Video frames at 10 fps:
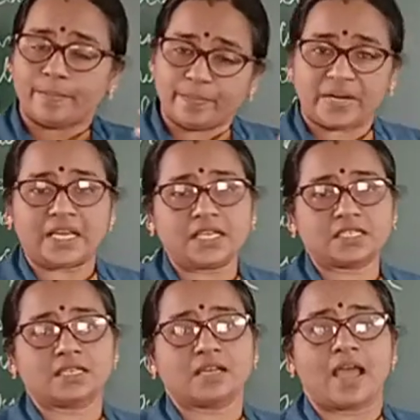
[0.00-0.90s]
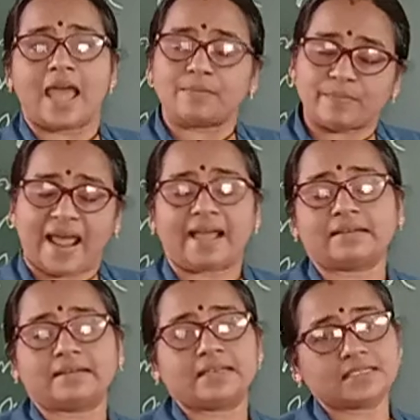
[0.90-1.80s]
preach and
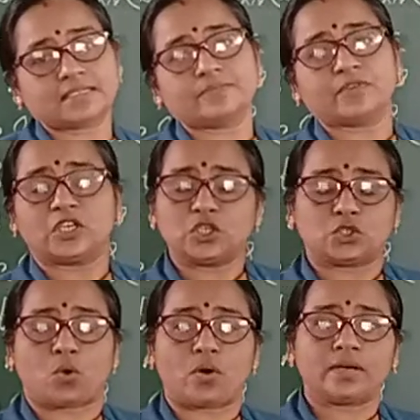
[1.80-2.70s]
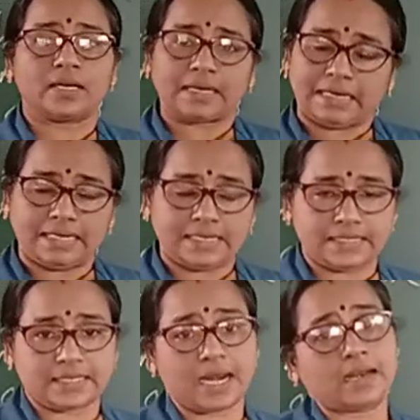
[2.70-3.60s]
practice his own
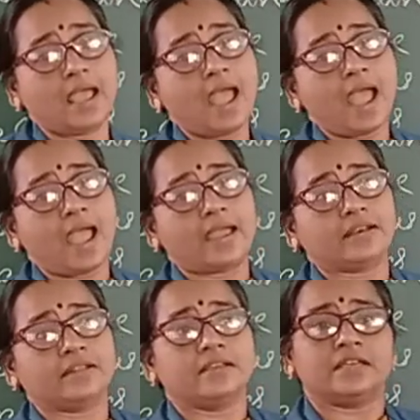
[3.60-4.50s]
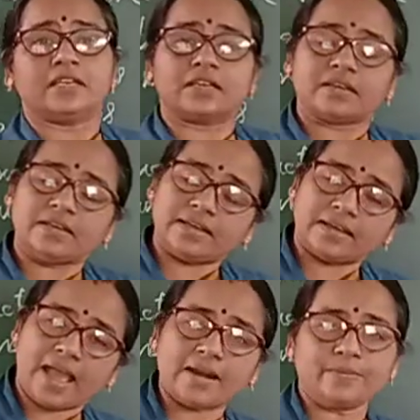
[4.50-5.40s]
religion, and he
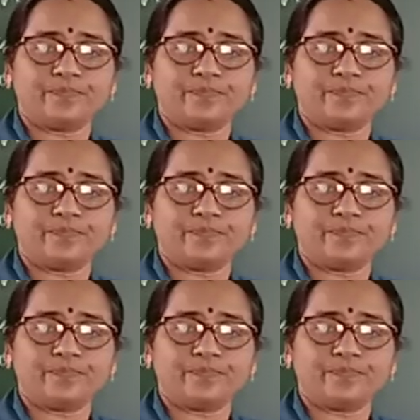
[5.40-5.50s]
can